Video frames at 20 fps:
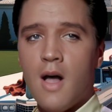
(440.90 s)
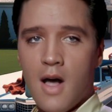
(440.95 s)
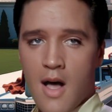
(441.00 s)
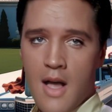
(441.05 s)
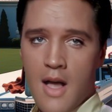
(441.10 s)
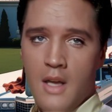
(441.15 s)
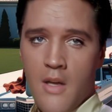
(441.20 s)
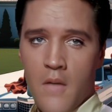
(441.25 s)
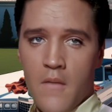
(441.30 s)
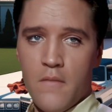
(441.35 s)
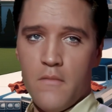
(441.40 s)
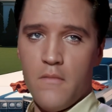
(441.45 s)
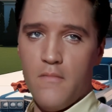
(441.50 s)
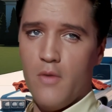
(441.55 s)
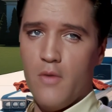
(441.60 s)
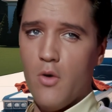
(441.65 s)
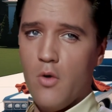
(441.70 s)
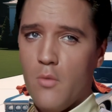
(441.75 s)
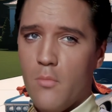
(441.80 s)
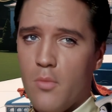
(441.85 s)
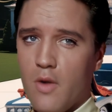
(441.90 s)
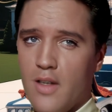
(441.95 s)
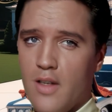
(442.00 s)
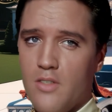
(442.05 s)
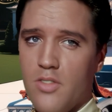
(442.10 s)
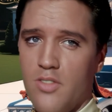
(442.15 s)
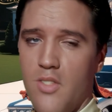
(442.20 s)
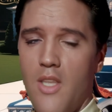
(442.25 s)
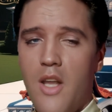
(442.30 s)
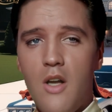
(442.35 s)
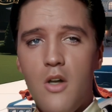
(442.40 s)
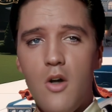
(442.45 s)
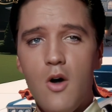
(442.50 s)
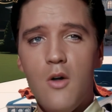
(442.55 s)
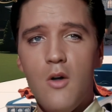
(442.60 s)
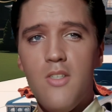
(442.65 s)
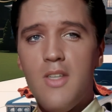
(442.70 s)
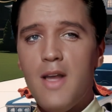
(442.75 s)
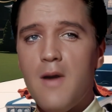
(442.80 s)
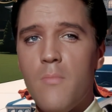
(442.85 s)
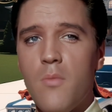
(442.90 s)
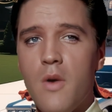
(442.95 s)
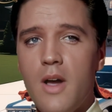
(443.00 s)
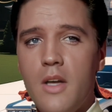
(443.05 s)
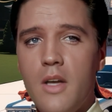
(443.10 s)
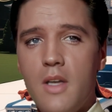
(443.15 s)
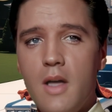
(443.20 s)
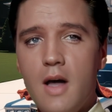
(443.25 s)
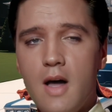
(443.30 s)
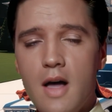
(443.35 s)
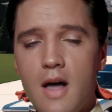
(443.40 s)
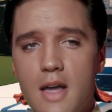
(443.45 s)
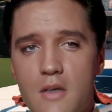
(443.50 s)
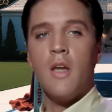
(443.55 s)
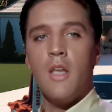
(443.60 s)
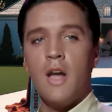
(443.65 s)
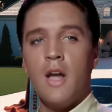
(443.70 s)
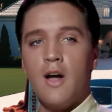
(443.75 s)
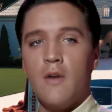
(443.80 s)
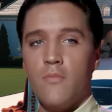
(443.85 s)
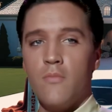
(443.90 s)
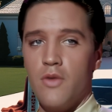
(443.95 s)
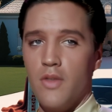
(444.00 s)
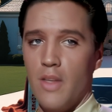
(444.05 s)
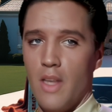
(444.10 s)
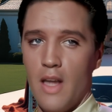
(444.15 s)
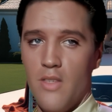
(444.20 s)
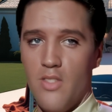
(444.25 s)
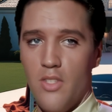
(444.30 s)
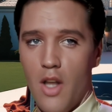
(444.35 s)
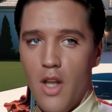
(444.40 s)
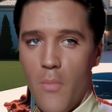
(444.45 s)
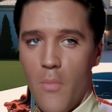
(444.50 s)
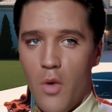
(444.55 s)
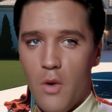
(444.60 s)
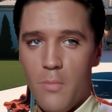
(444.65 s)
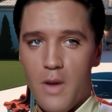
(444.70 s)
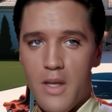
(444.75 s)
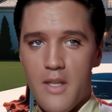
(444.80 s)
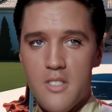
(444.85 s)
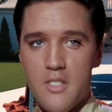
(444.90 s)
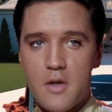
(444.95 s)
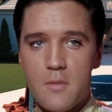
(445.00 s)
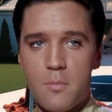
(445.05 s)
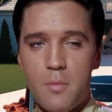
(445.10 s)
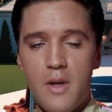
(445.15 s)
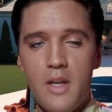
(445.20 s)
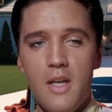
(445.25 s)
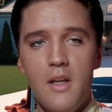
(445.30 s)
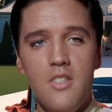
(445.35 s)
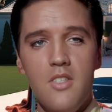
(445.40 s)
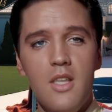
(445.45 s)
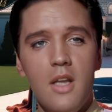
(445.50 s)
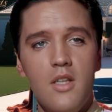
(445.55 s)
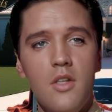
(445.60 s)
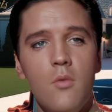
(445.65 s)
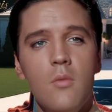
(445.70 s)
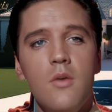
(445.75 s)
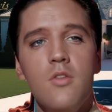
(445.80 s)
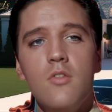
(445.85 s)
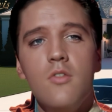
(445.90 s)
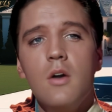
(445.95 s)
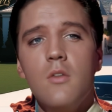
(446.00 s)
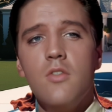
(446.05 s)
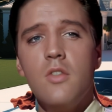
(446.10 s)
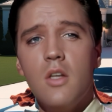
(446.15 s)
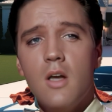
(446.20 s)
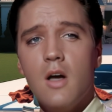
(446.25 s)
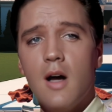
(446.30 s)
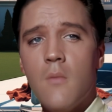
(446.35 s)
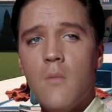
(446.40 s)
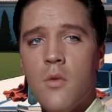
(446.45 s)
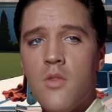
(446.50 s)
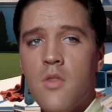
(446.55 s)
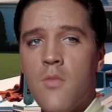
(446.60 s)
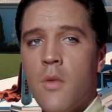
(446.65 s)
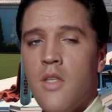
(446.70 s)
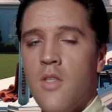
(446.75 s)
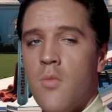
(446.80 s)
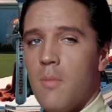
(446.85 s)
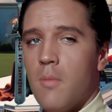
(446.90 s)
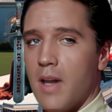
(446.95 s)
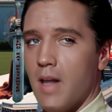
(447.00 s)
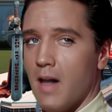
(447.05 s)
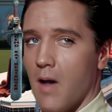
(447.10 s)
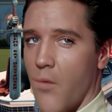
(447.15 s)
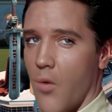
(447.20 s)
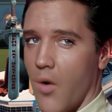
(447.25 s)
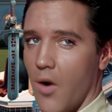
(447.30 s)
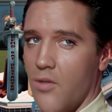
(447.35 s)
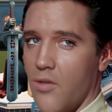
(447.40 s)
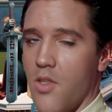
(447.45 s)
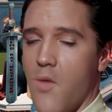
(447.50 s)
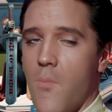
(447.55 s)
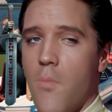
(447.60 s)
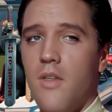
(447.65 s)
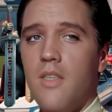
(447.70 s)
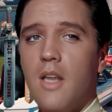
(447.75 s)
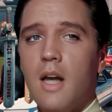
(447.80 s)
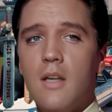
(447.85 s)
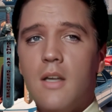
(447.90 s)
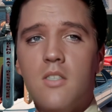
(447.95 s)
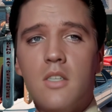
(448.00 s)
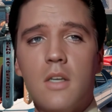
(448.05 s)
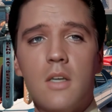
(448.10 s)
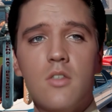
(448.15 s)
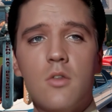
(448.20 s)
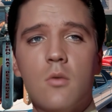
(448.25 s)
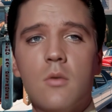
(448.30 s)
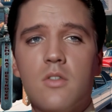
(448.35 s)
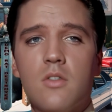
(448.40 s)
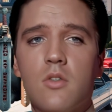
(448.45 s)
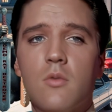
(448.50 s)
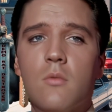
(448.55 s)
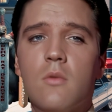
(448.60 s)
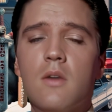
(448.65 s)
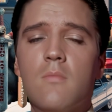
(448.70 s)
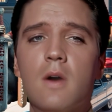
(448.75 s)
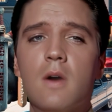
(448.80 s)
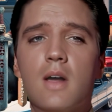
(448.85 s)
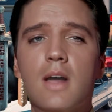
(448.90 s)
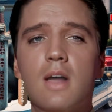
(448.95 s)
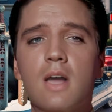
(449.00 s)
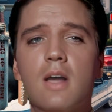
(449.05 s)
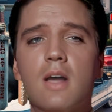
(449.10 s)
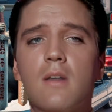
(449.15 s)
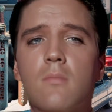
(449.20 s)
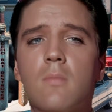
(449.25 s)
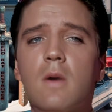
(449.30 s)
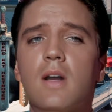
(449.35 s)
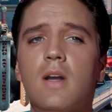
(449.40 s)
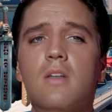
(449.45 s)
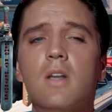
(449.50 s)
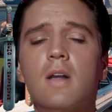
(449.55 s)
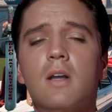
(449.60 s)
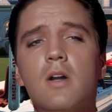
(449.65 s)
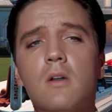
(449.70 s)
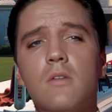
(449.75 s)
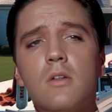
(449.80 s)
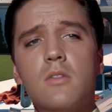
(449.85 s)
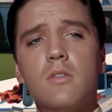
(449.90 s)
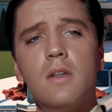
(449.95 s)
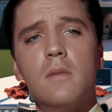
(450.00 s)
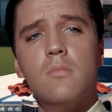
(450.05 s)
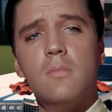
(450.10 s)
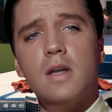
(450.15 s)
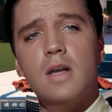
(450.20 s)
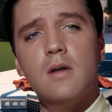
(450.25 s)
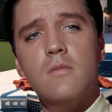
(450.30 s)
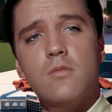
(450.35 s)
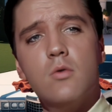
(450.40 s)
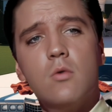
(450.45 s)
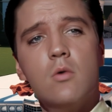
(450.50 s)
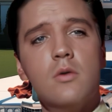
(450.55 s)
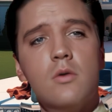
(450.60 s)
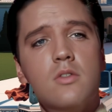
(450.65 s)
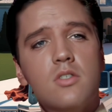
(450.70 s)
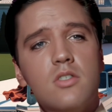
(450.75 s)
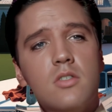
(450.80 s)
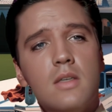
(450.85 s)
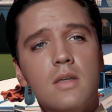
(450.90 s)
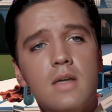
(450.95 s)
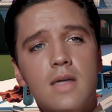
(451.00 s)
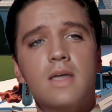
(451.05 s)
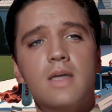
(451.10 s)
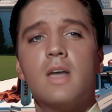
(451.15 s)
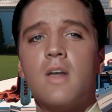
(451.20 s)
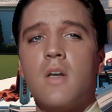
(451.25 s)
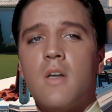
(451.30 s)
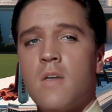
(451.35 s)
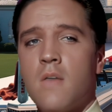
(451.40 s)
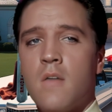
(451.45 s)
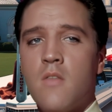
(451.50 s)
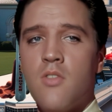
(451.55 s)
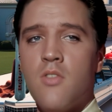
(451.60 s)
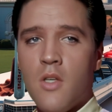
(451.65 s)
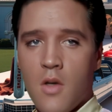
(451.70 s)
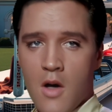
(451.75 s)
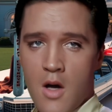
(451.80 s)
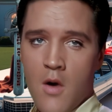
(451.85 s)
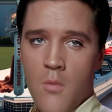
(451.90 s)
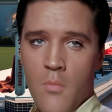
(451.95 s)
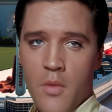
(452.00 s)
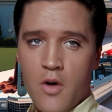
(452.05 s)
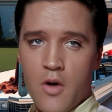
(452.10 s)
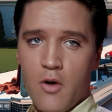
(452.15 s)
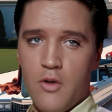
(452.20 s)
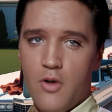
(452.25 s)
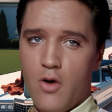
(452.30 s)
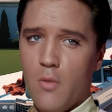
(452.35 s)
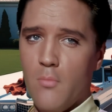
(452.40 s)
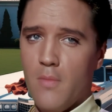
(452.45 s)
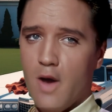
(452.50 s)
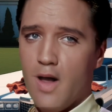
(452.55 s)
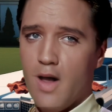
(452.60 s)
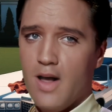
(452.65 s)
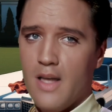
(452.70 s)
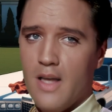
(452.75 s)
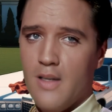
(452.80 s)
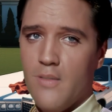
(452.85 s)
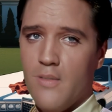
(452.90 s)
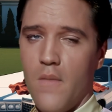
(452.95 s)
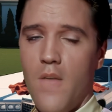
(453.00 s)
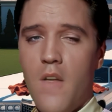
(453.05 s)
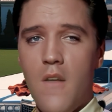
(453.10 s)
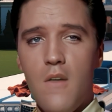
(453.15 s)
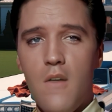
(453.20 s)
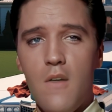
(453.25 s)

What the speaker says: high. Home prices hit an all-time record high. And now for the next couple of minutes, I'm going to continue with Trump's accomplishments, but I will also be dancing to a tune in my head by none other than me, of course. So I hope you all don't mind.